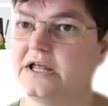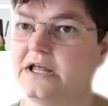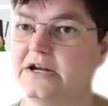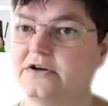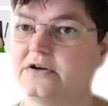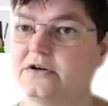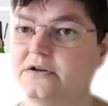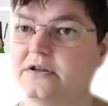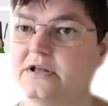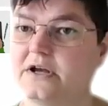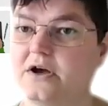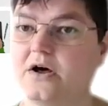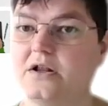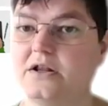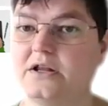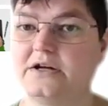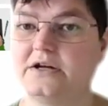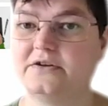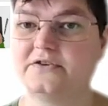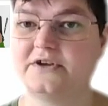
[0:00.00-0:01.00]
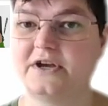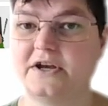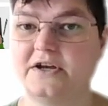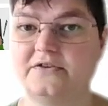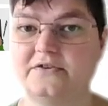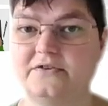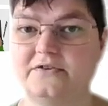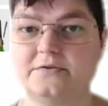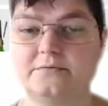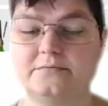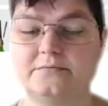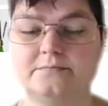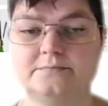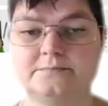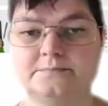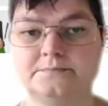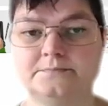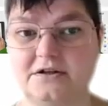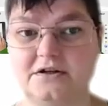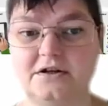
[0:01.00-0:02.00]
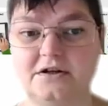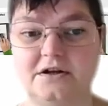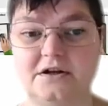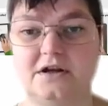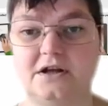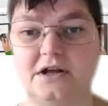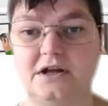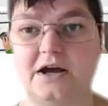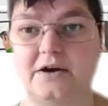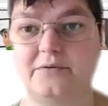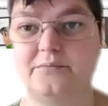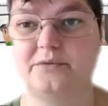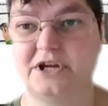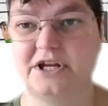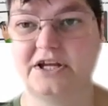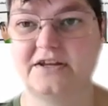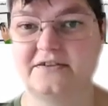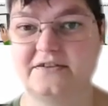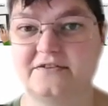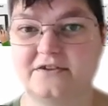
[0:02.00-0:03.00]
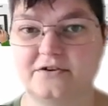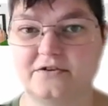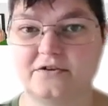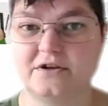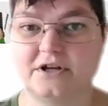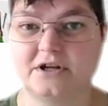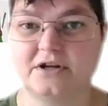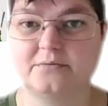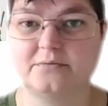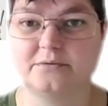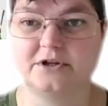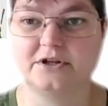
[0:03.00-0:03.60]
Letter. They call it letter size. I've been considering